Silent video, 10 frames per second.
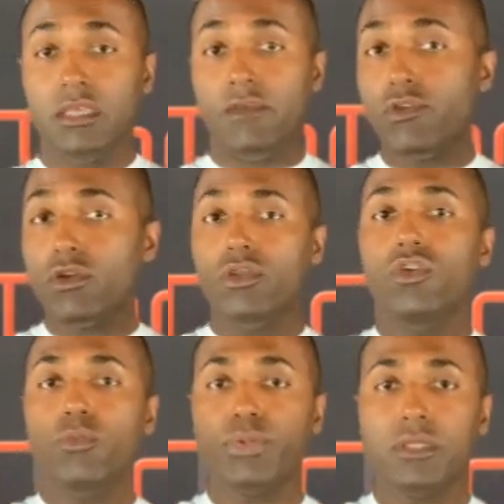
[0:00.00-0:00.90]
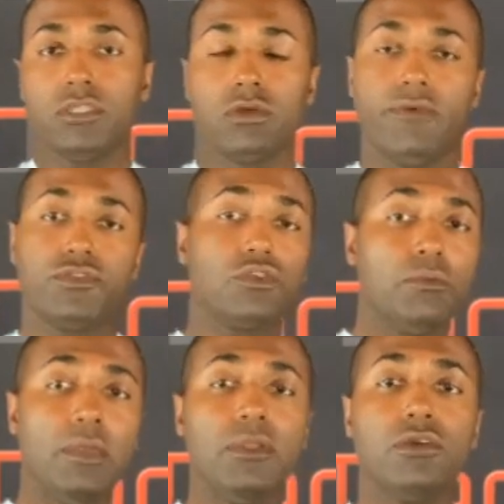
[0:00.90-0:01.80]
If you're a new police officer,
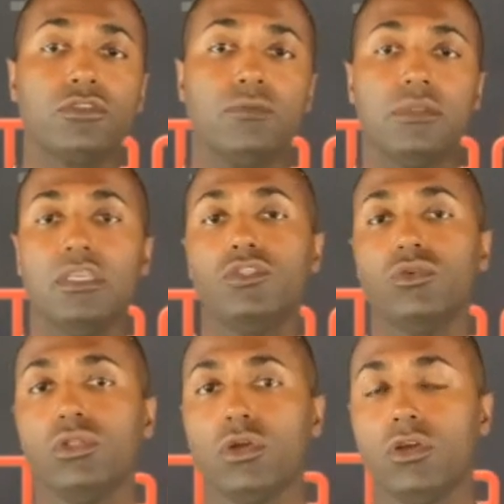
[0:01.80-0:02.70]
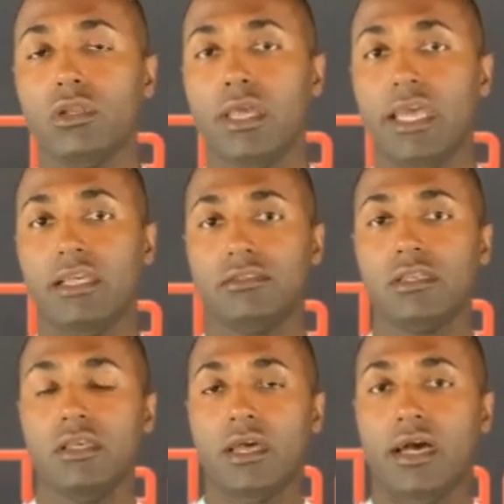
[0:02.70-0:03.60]
maybe there's some things you'll learn as
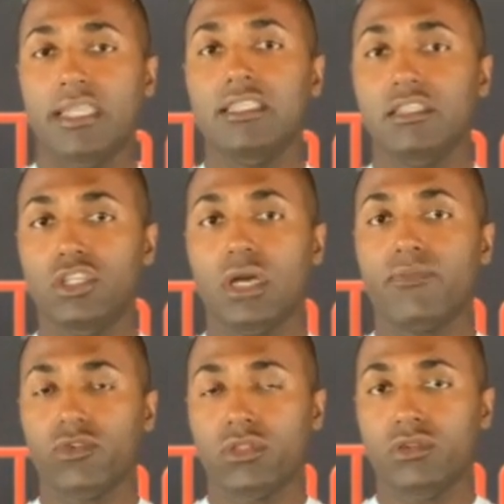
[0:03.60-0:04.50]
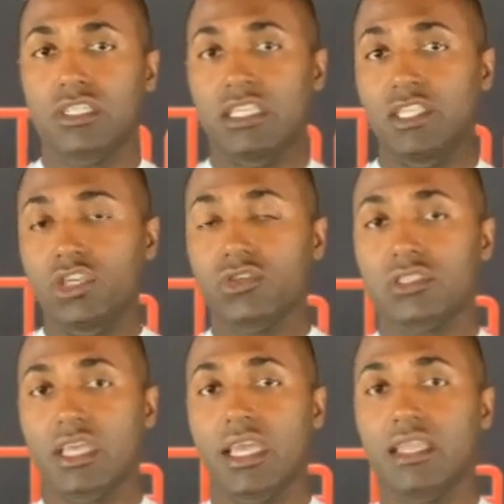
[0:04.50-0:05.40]
I did the job for 13
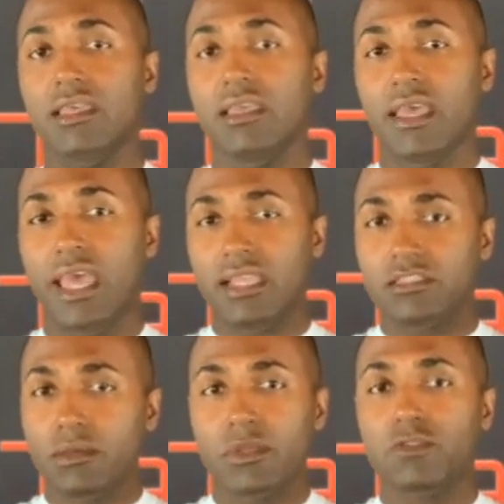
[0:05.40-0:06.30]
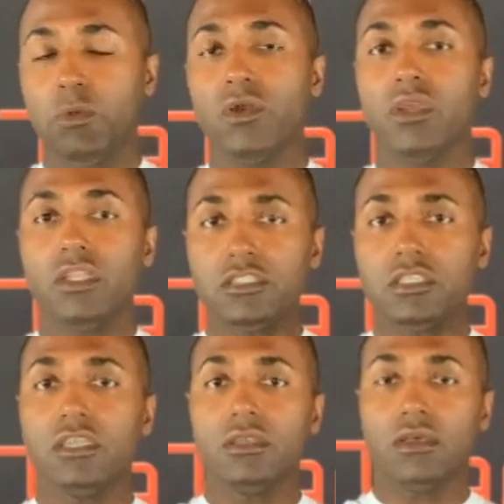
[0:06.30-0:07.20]
years and had some
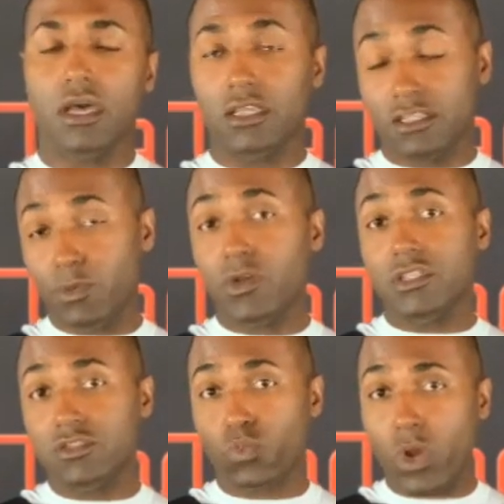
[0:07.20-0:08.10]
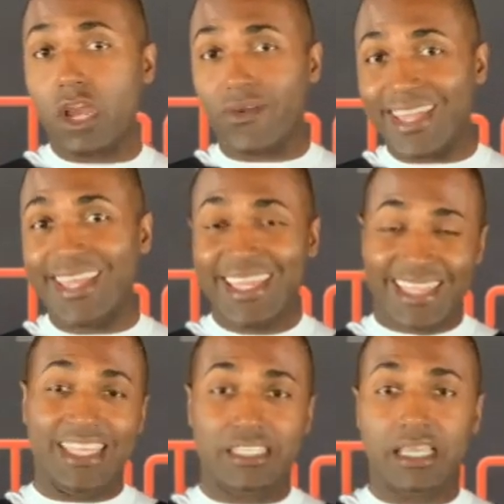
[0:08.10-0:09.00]
experiencing uh, experiences wearing
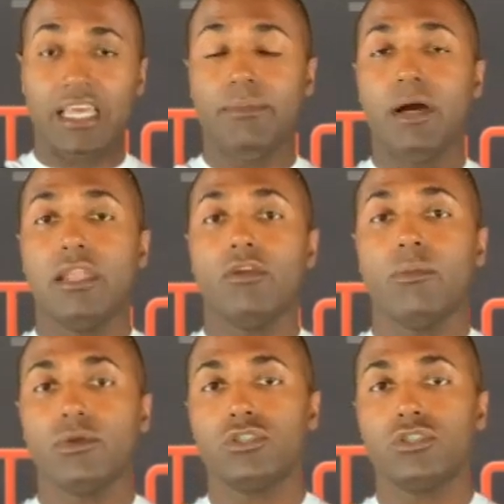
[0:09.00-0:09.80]
this kind of body armor.